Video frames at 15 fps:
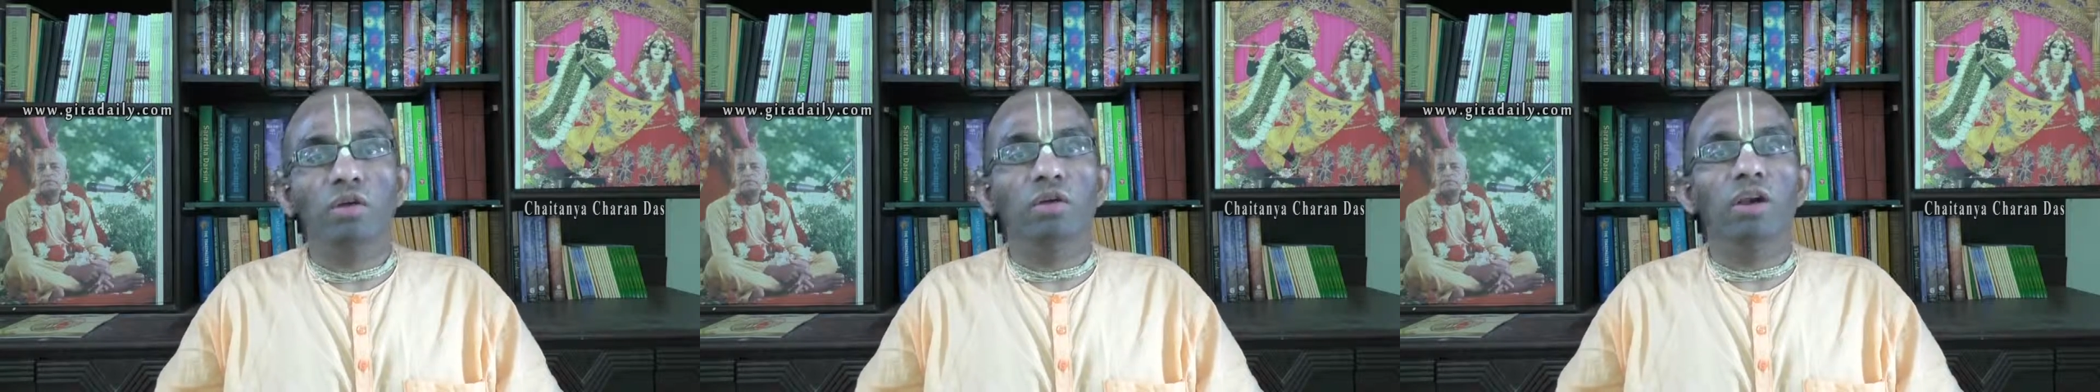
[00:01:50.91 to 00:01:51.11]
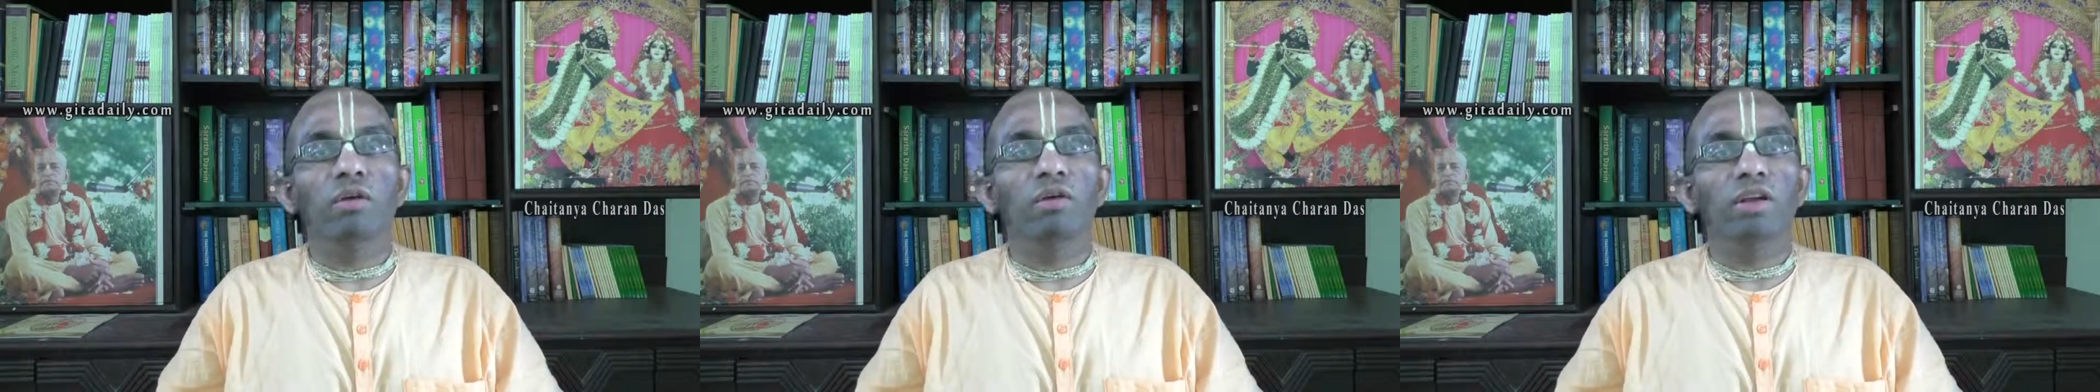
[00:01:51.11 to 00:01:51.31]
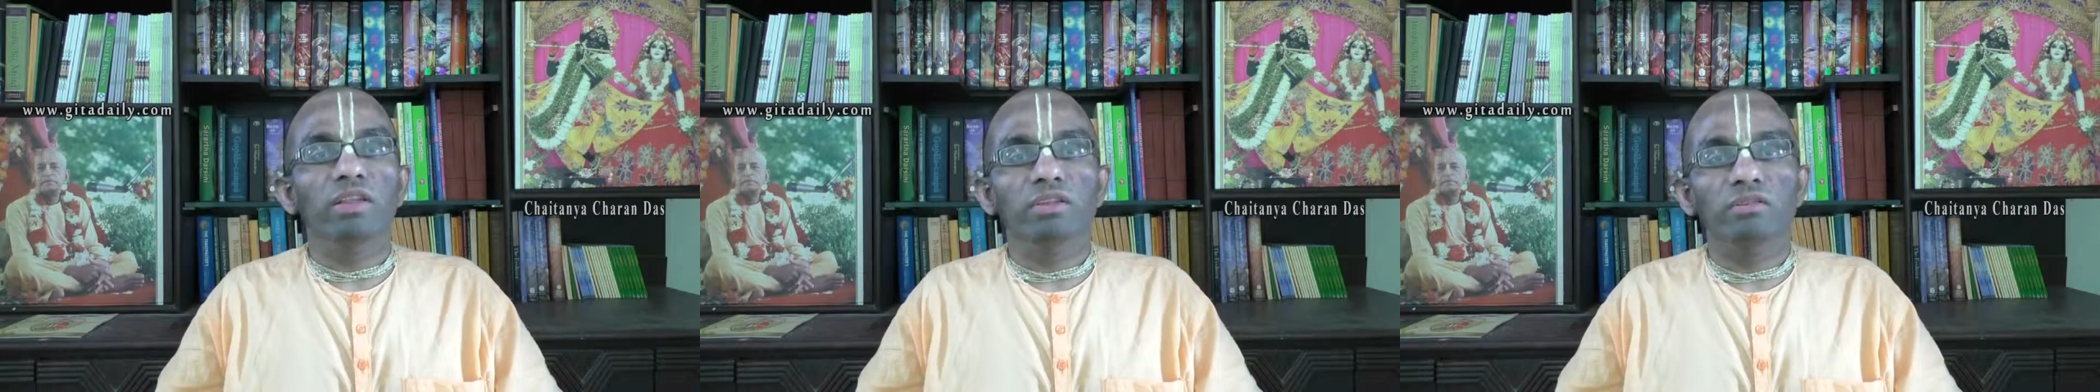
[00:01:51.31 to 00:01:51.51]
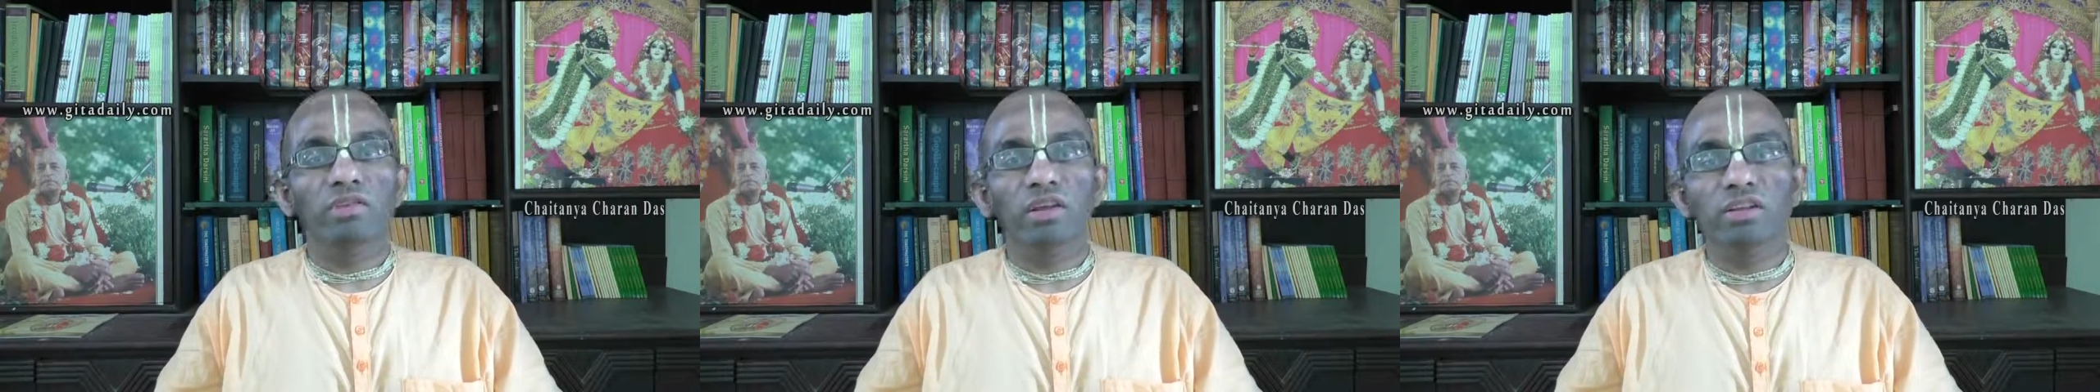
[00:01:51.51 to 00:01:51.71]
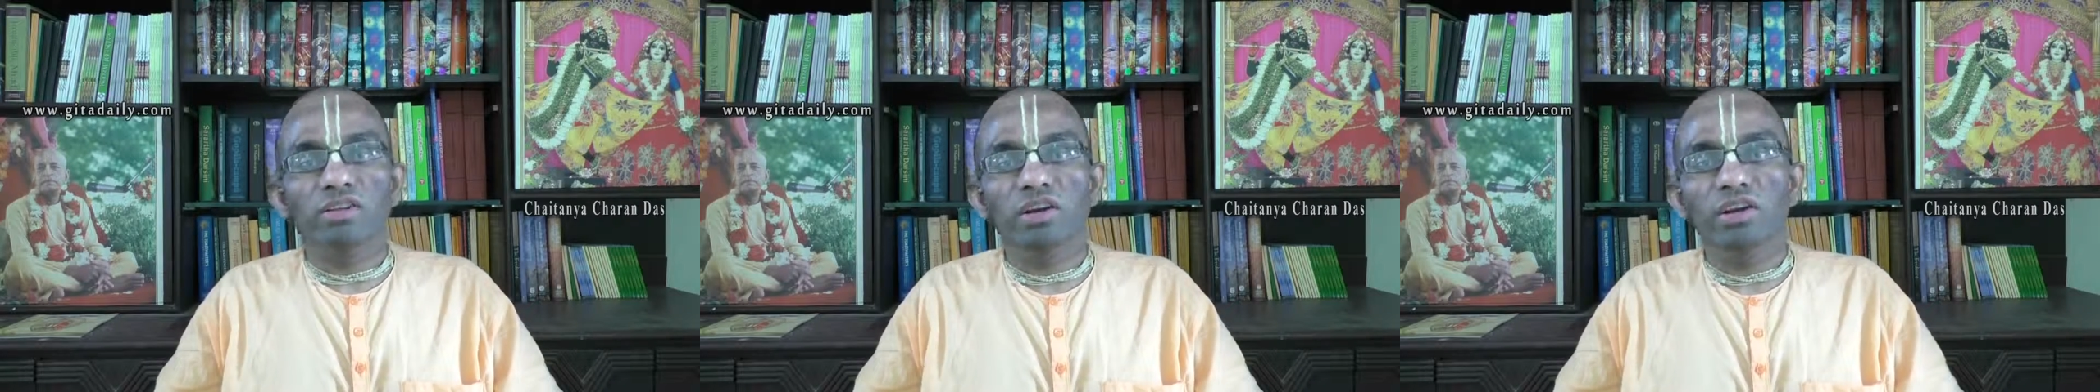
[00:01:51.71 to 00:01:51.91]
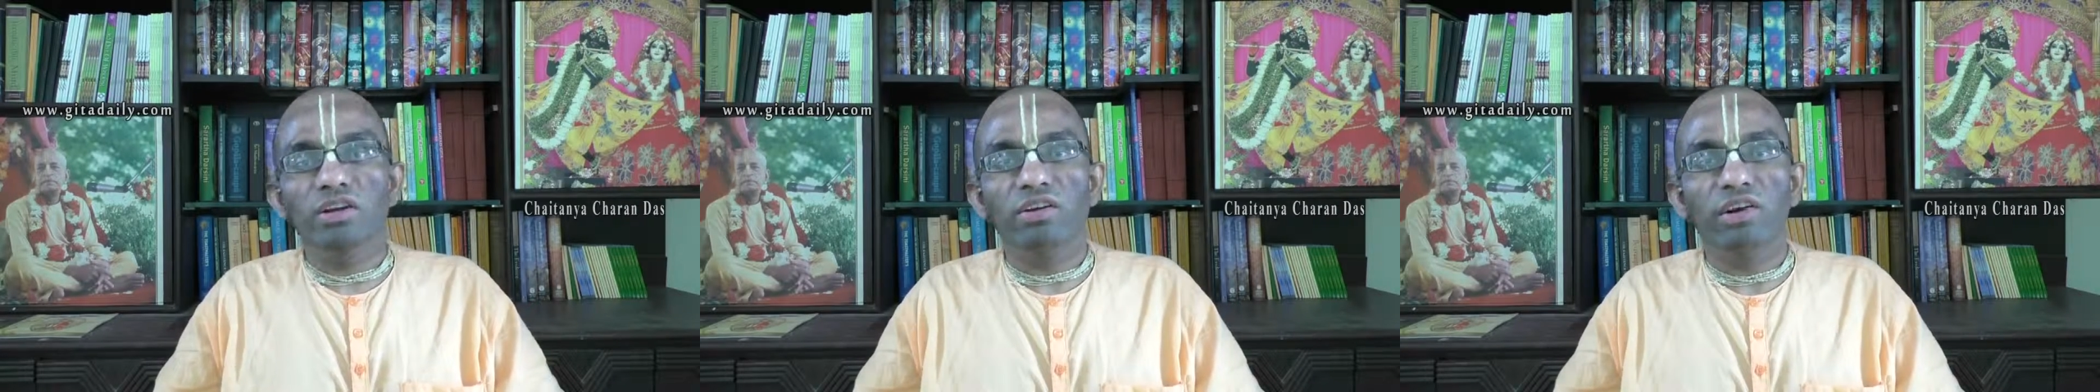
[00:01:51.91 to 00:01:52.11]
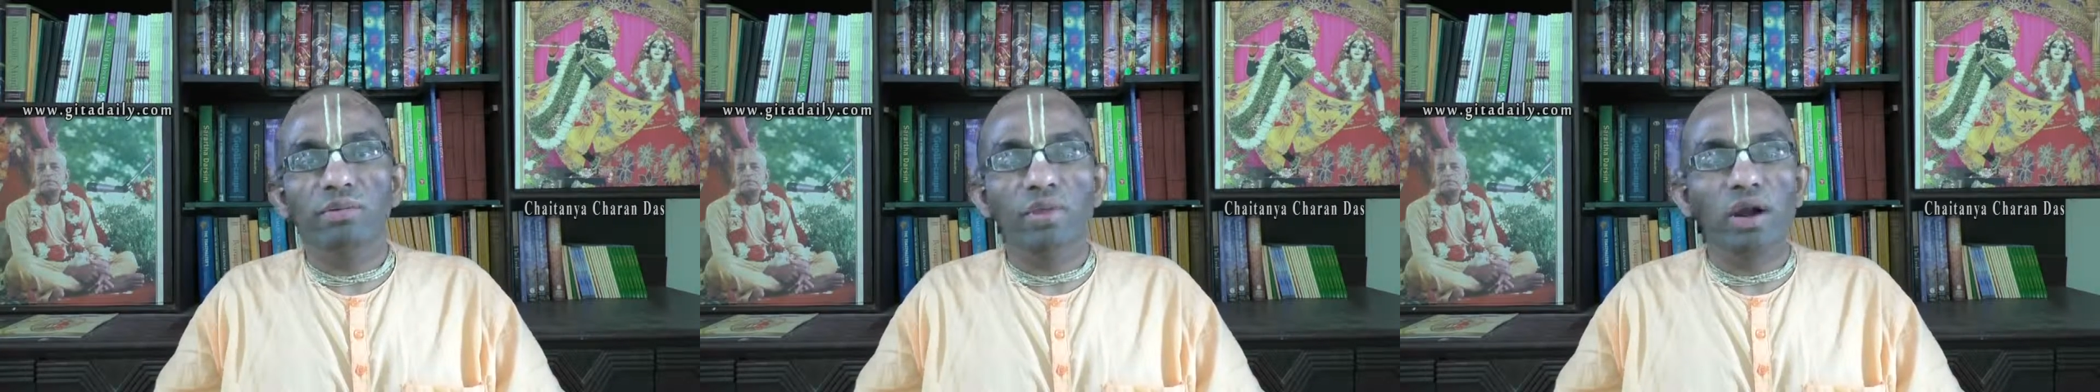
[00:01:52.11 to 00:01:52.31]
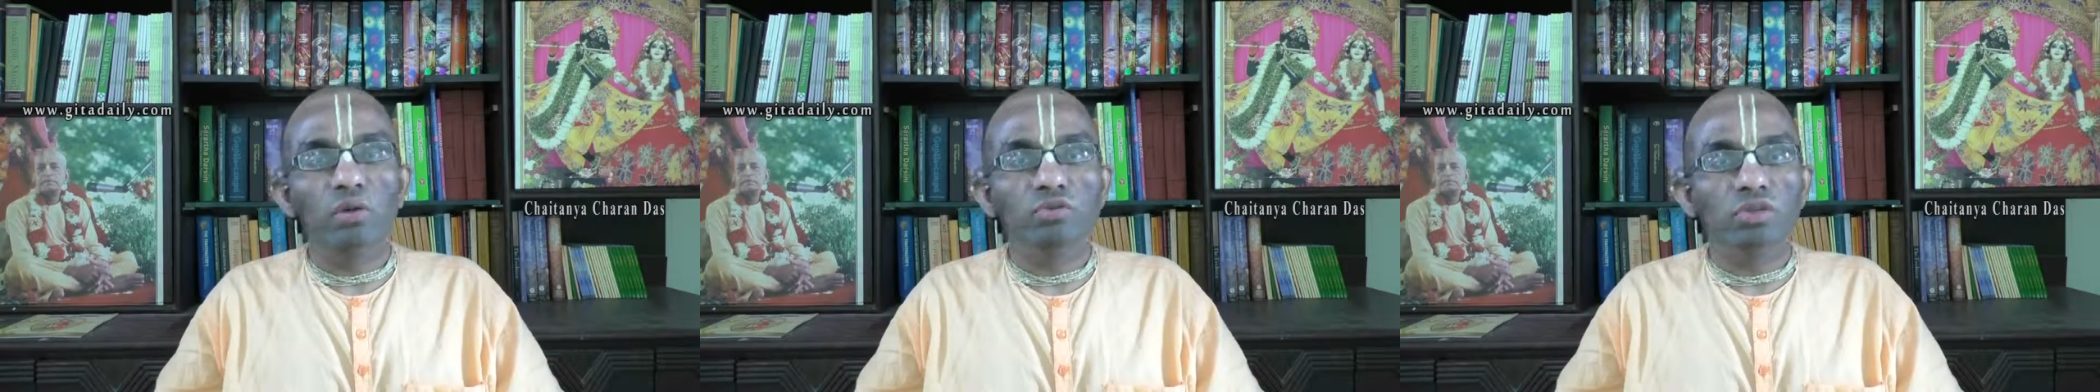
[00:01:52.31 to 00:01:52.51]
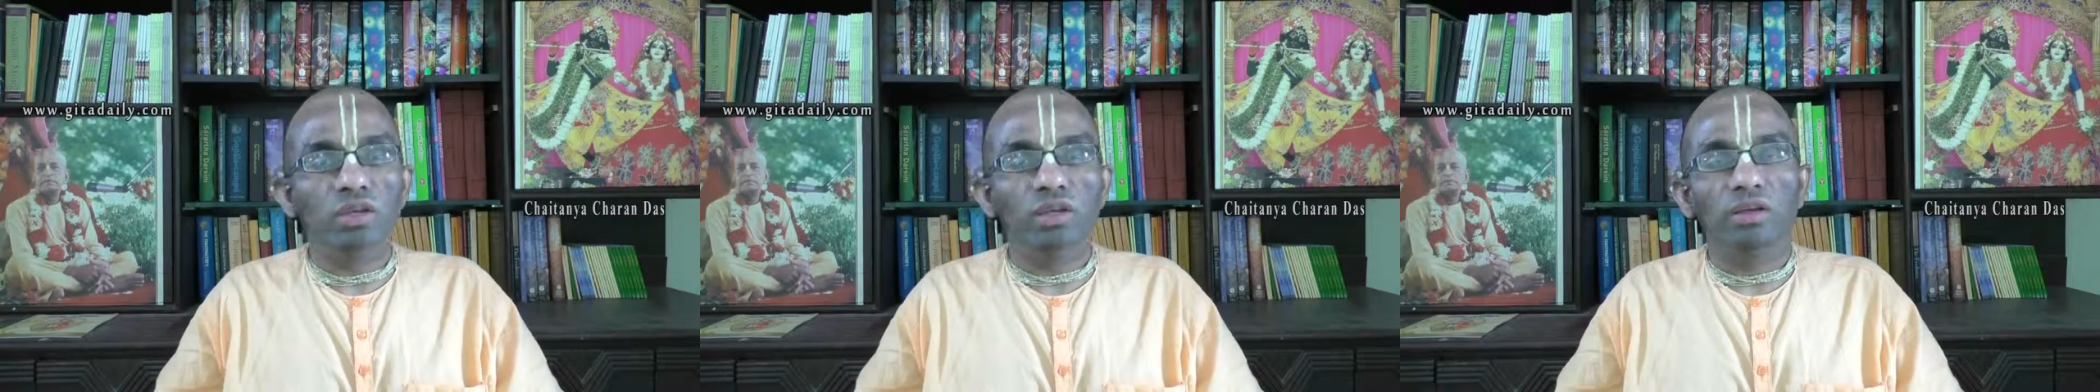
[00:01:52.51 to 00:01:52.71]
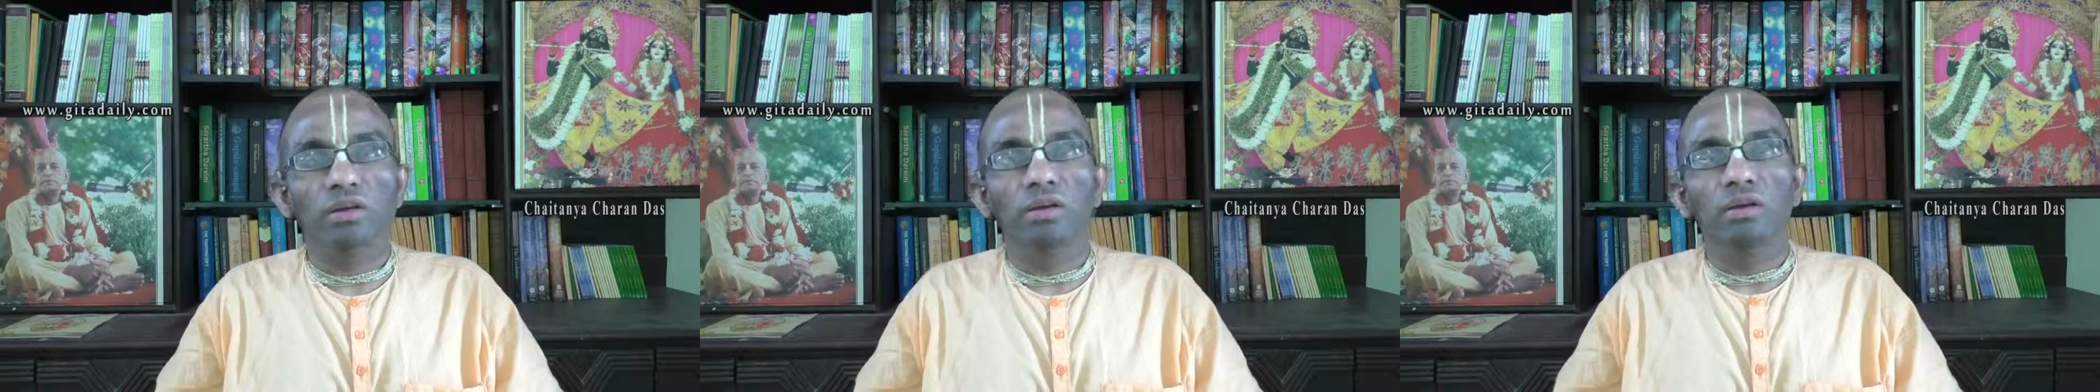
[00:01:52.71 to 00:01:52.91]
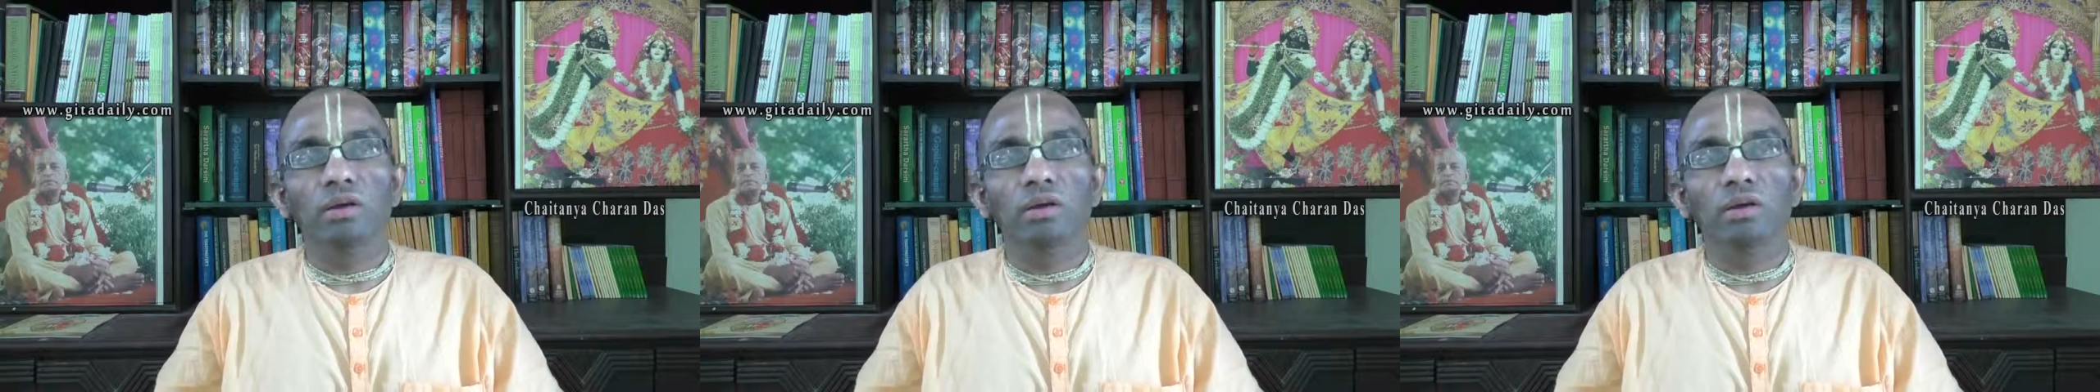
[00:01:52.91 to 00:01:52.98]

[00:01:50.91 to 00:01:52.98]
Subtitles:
or nowadays if we consider internet browsing,